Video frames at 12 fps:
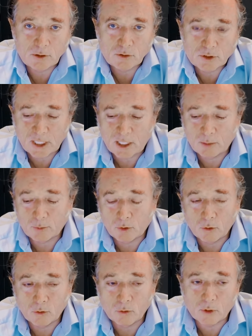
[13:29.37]
you set up a
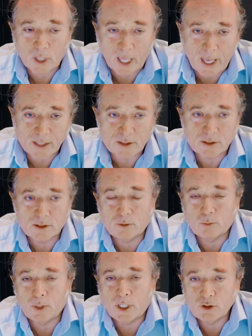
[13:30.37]
whole gas
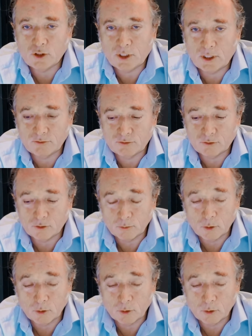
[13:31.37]
supply chain for